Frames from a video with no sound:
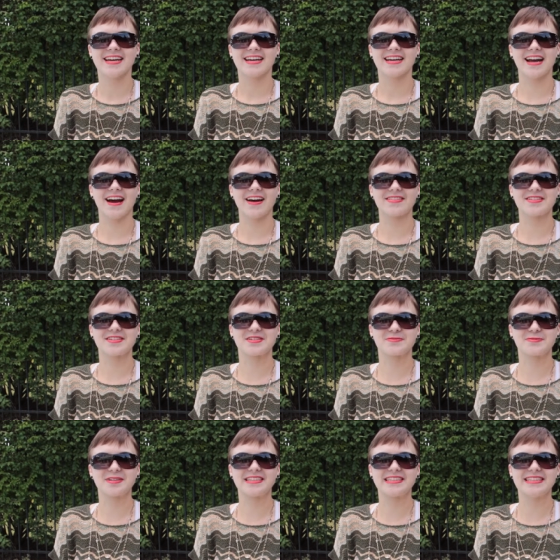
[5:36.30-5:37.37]
got this
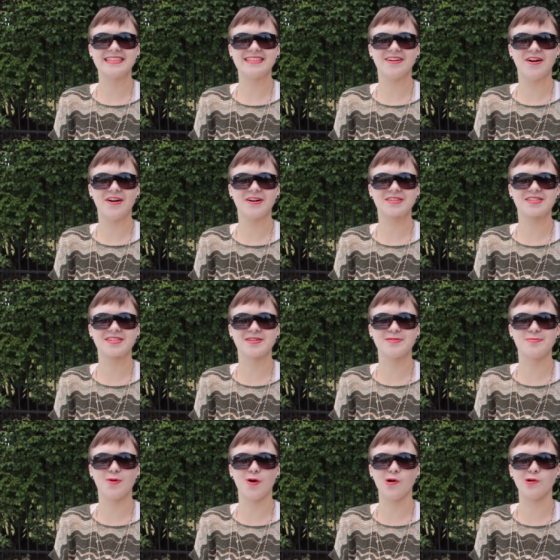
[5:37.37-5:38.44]
really
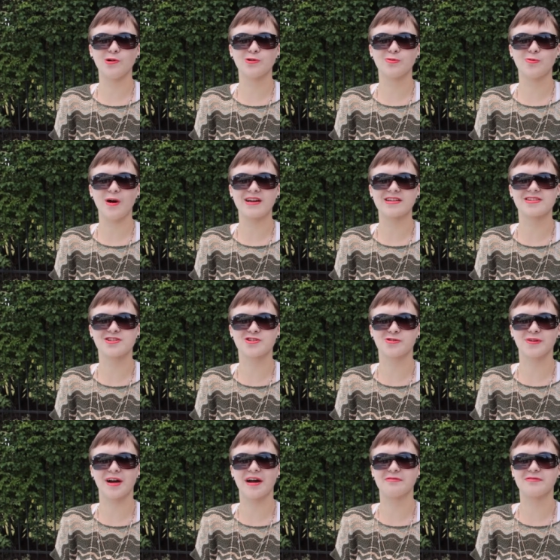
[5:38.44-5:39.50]
awesome Old West
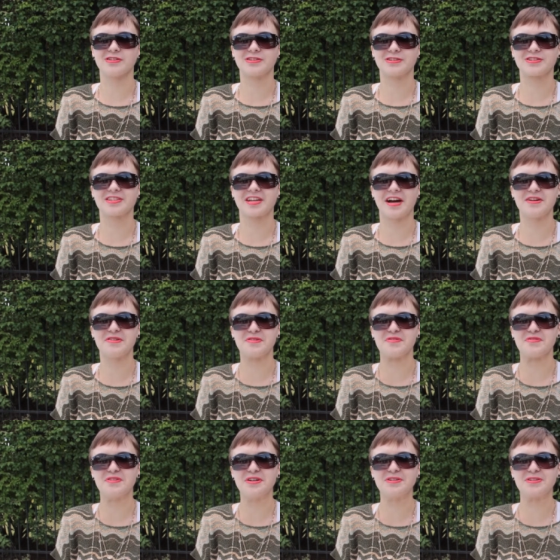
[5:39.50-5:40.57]
Travelers kind of
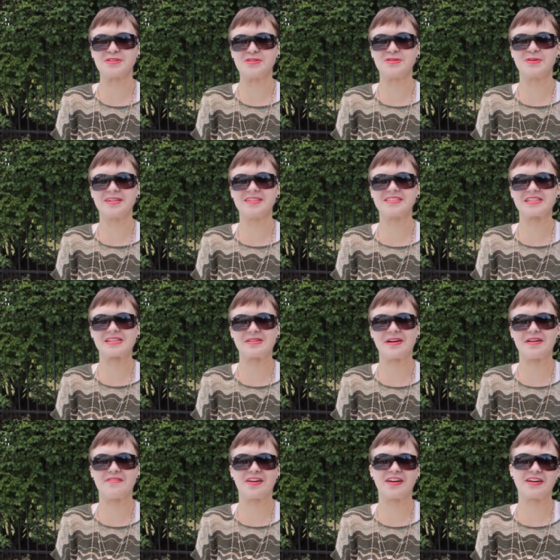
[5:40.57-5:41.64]
feel to it, so
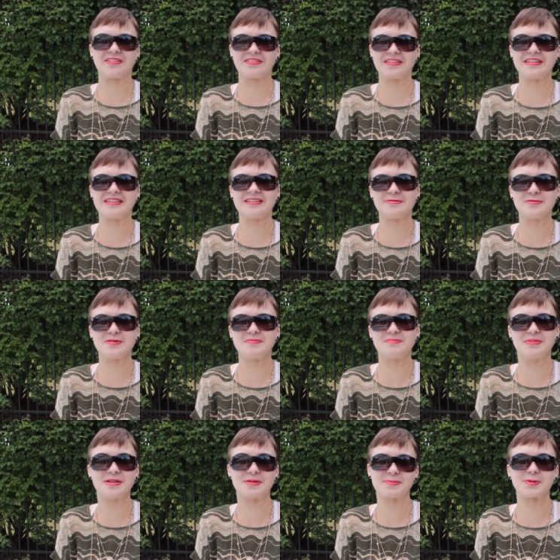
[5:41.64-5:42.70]
I figured that it would
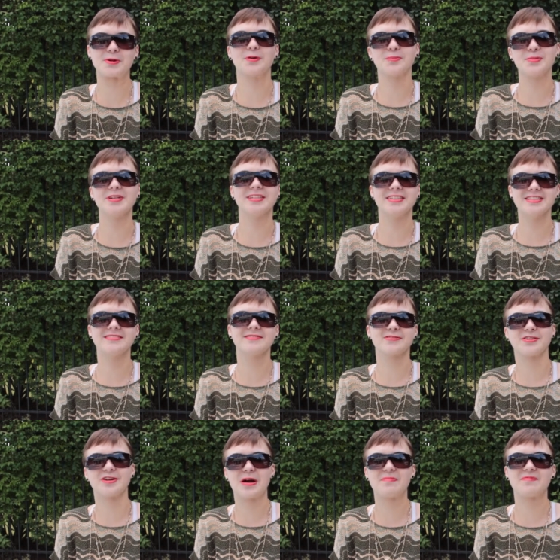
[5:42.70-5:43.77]
be appropriate
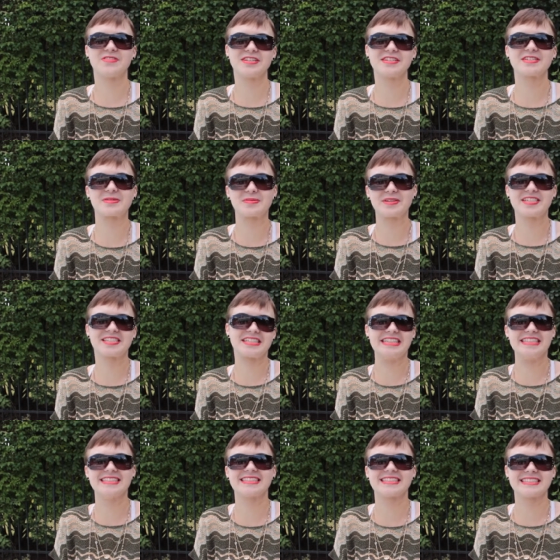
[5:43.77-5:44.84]
for obvious
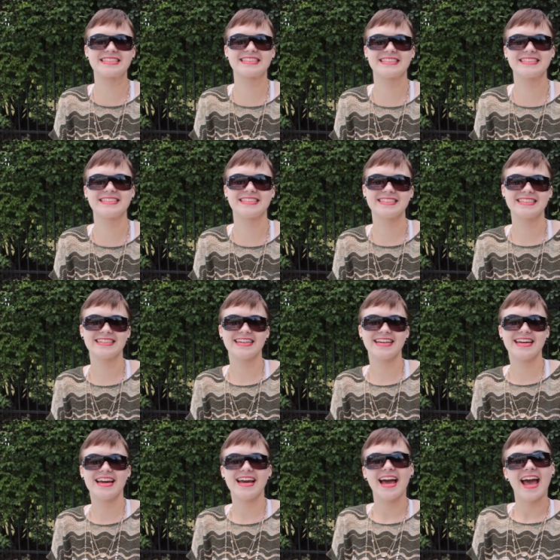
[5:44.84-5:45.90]
reasons.
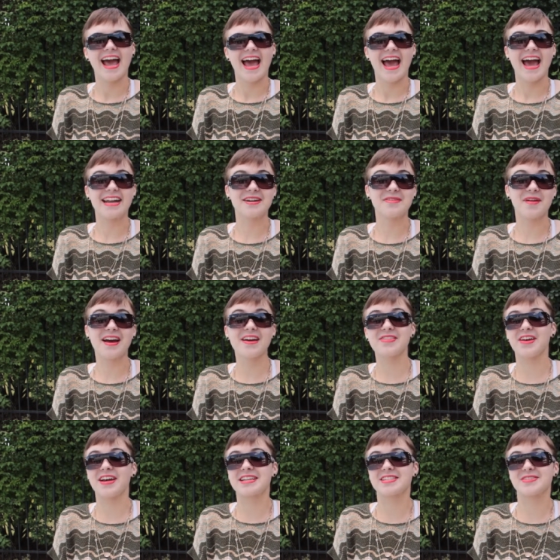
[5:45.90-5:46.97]
Anyway,
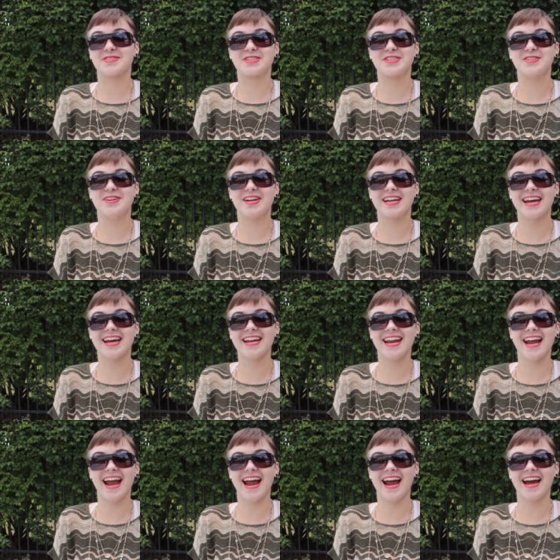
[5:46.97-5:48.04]
thanks for tuning in,
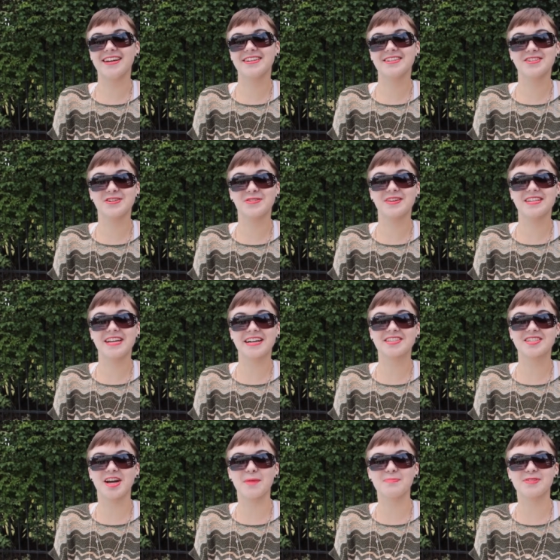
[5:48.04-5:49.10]
and enjoy the
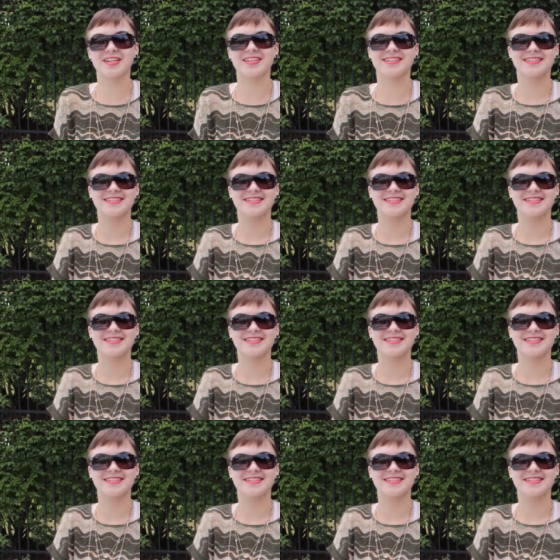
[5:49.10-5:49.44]
next chapter.